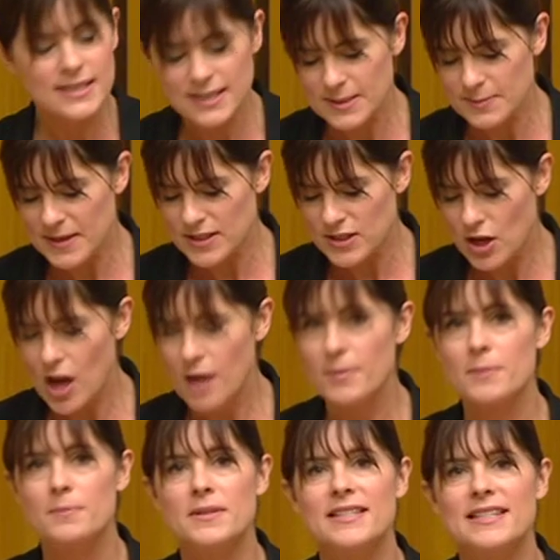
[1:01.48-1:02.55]
to spend time
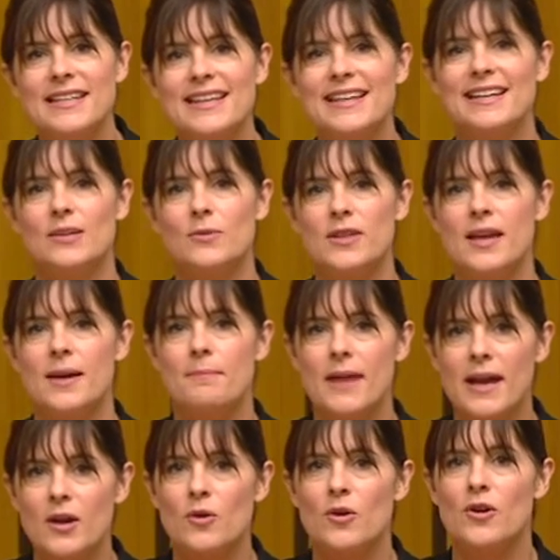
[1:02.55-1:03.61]
in particular with our
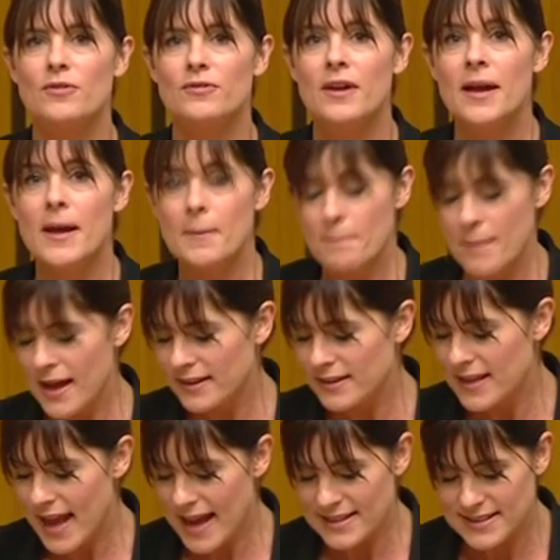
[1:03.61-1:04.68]
mangrove,
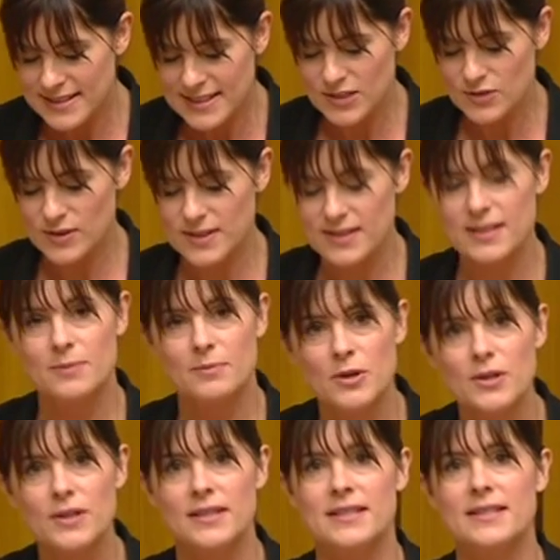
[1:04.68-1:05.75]
mountain and districts
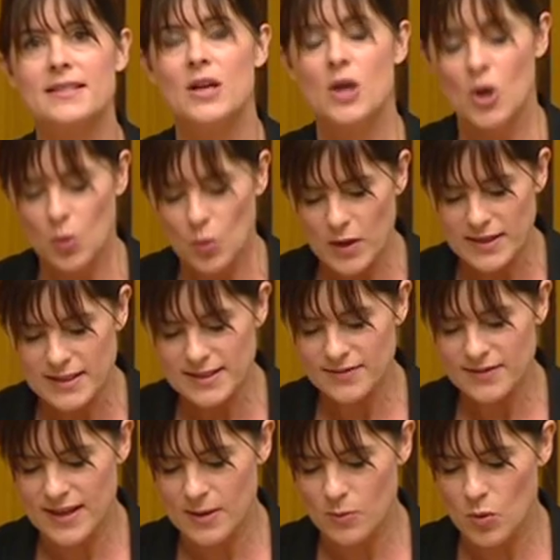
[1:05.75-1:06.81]
communities west
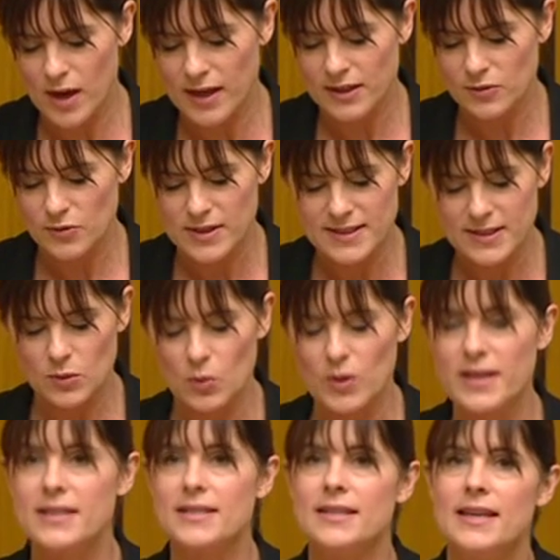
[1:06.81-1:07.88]
of the M1 in recent
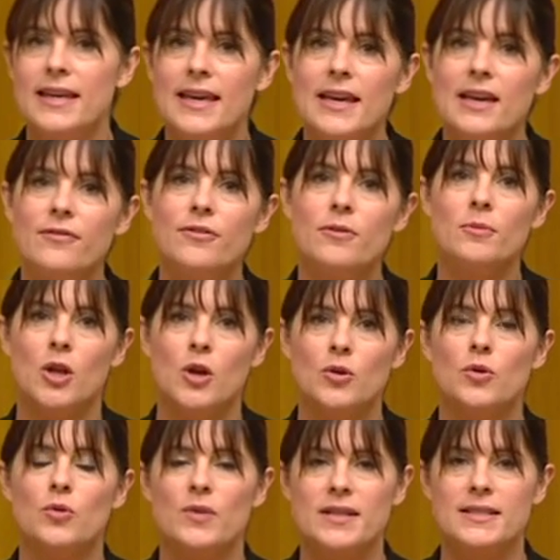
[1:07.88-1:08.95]
weeks and hear from
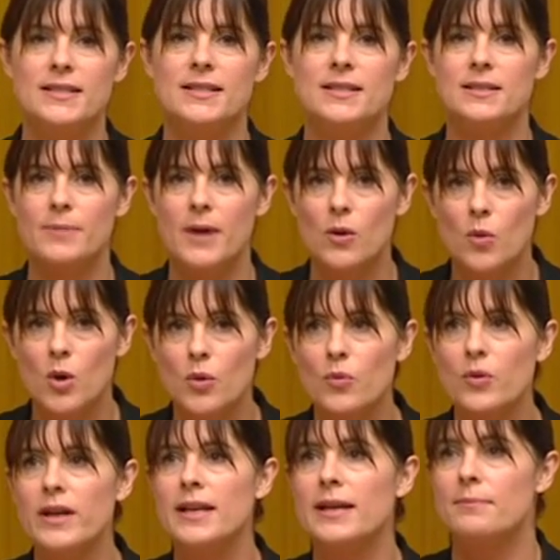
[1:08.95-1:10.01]
local residents about what
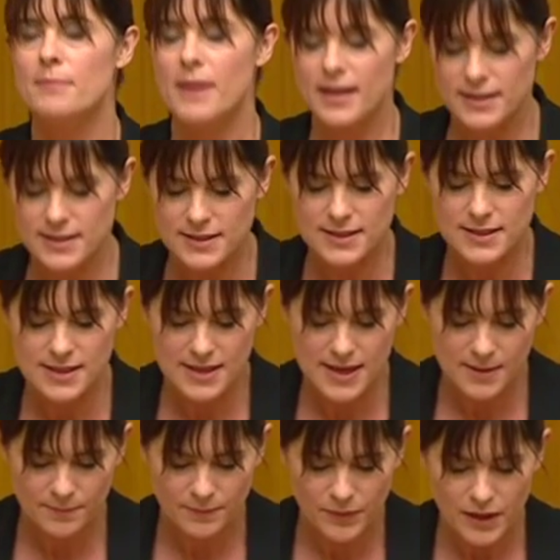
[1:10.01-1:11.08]
really matters to
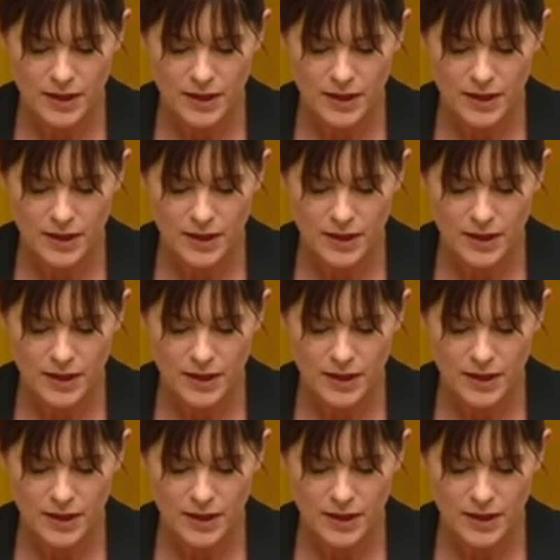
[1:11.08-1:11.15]
them.